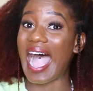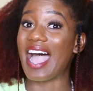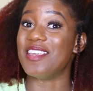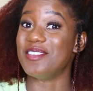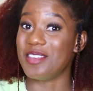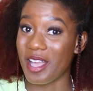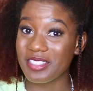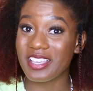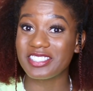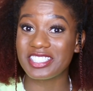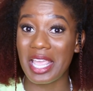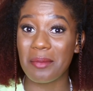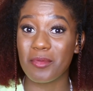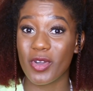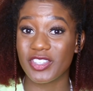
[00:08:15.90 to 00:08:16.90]
Another
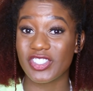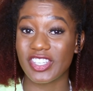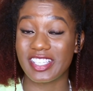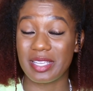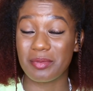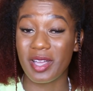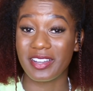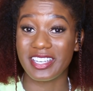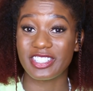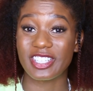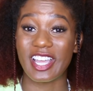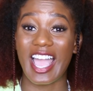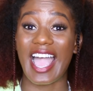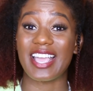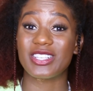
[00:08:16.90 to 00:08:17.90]
Shea Moisture Deep
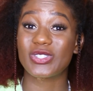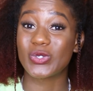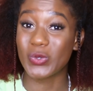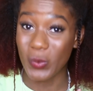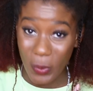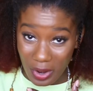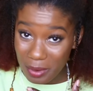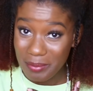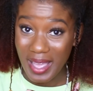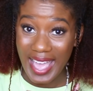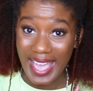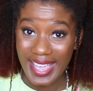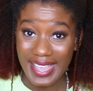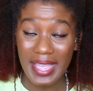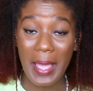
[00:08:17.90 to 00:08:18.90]
Conditioner I swore
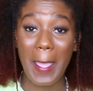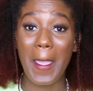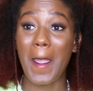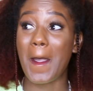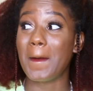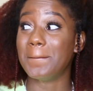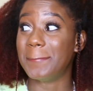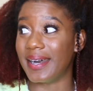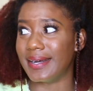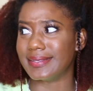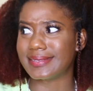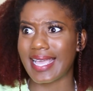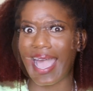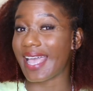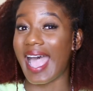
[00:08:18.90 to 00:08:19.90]
by,
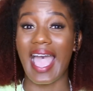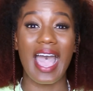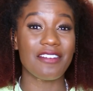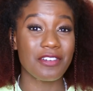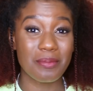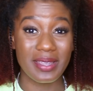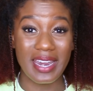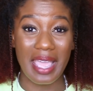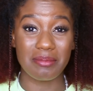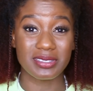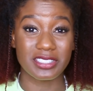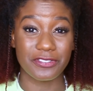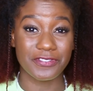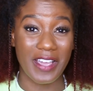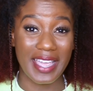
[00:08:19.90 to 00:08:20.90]
but I haven't been
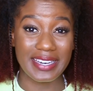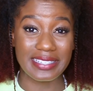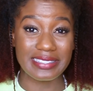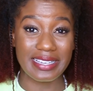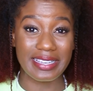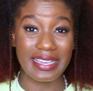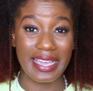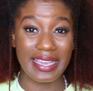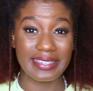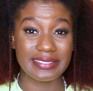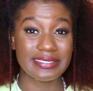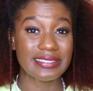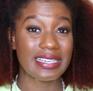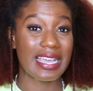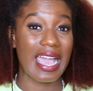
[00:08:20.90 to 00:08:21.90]
able to find it
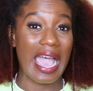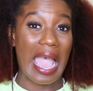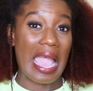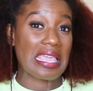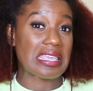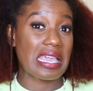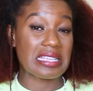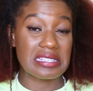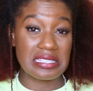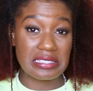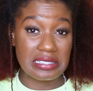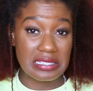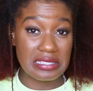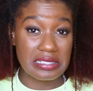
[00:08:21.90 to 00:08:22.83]
again. I guess it's